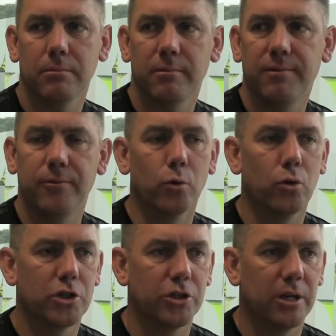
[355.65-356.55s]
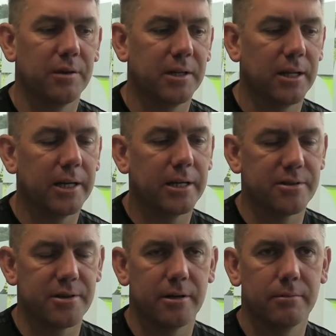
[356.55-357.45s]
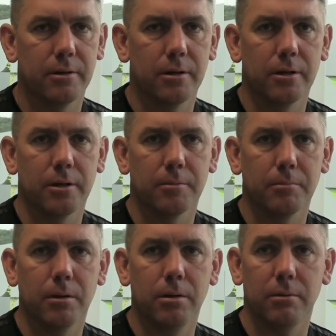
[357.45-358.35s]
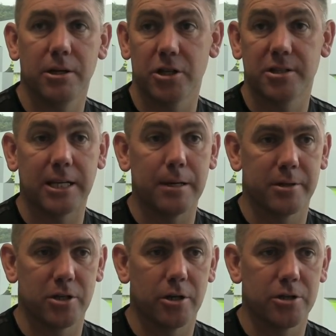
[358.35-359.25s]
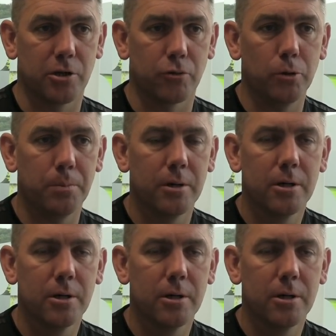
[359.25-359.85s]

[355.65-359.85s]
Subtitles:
fortunate, if you like, as a team, as a group,